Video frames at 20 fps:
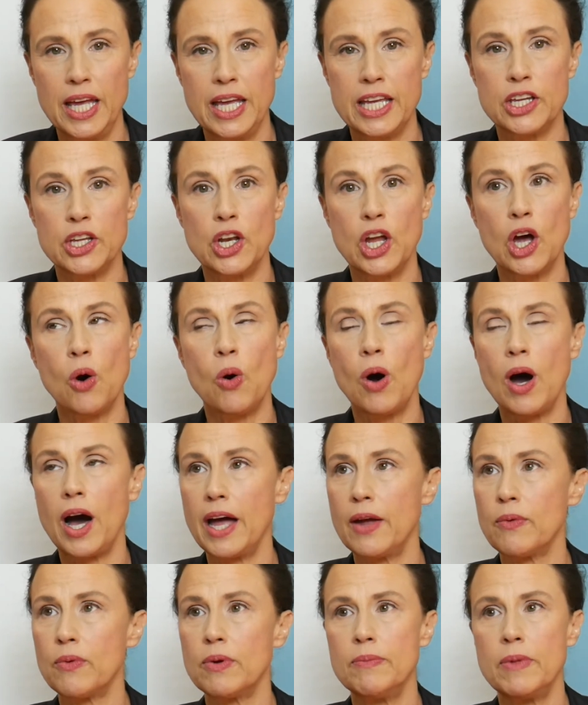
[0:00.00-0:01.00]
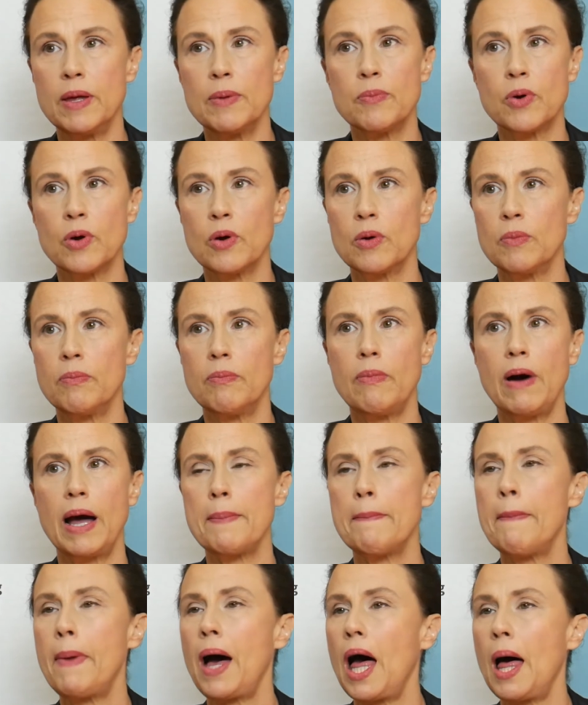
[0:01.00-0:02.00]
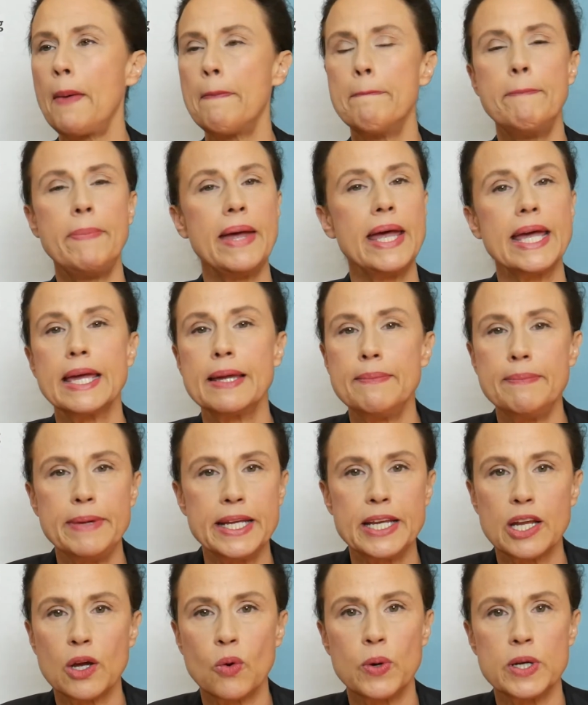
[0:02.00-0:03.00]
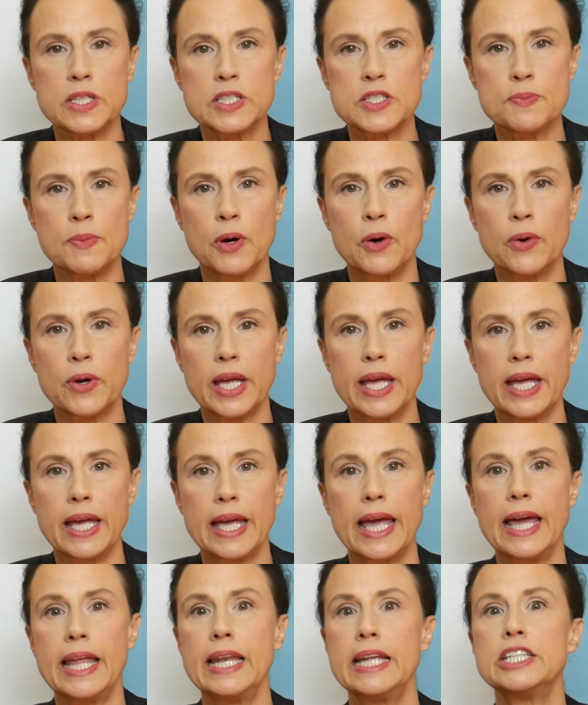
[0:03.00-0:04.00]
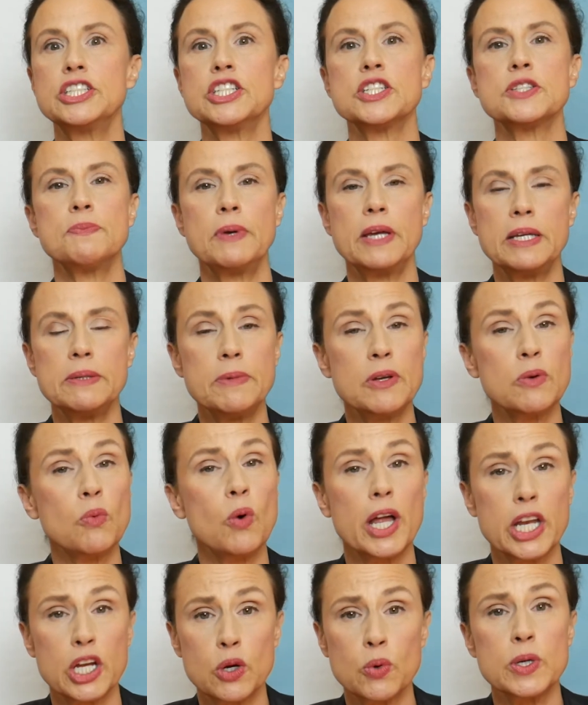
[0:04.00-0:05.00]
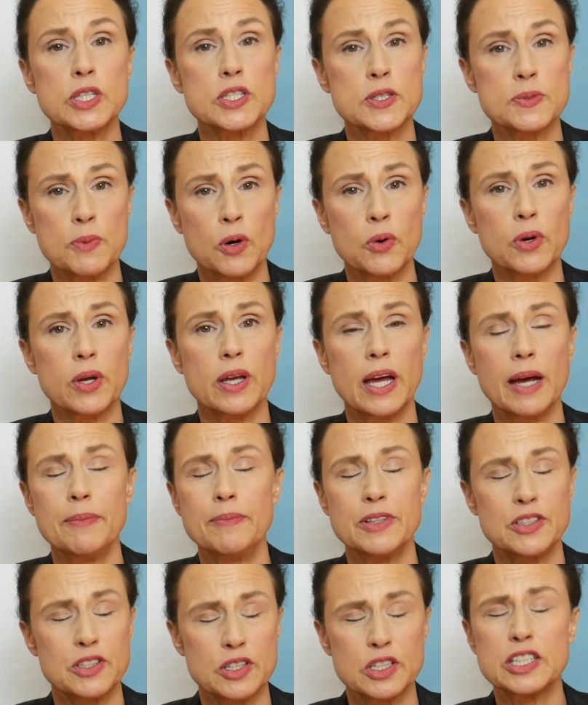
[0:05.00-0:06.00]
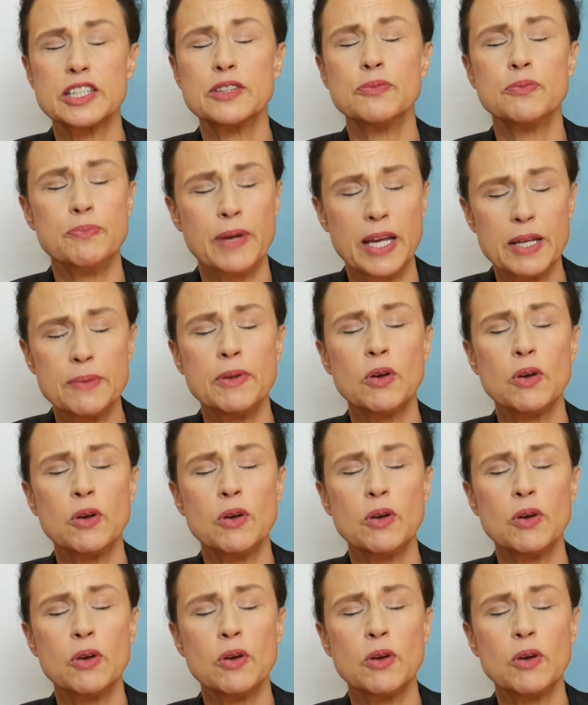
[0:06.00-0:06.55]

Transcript: You know, I remember my mom begging me to quit smoking, and it just made me want to quit smoke, and made me